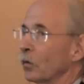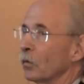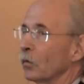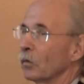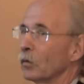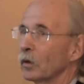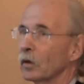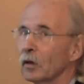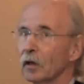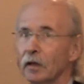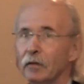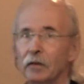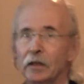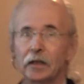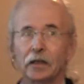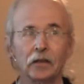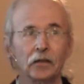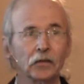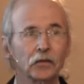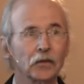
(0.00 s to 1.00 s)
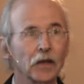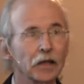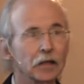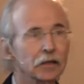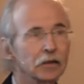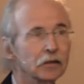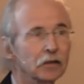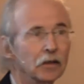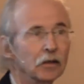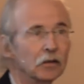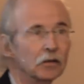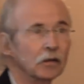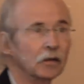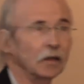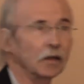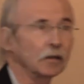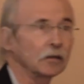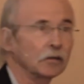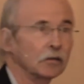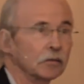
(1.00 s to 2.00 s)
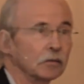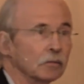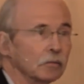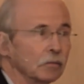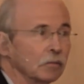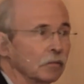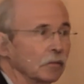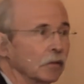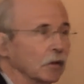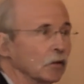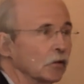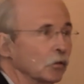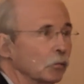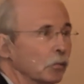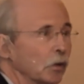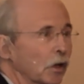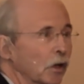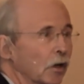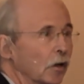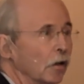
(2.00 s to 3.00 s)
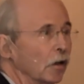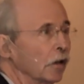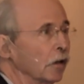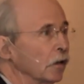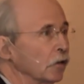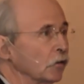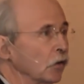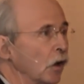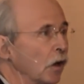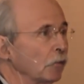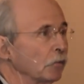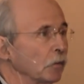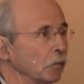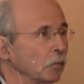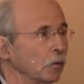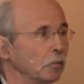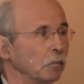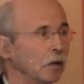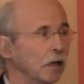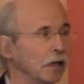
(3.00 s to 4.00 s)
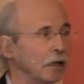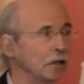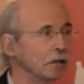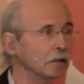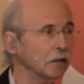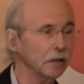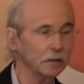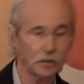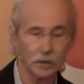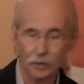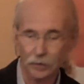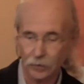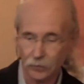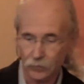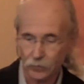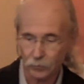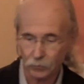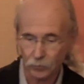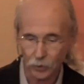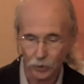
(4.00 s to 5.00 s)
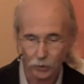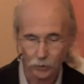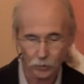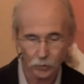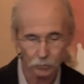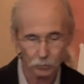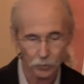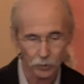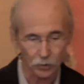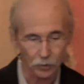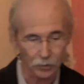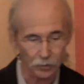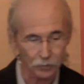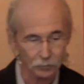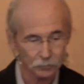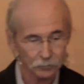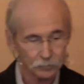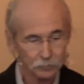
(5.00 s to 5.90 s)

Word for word: We're living in a second Gilded Age. It's a parallel that's often been made, and I think it's a very good parallel.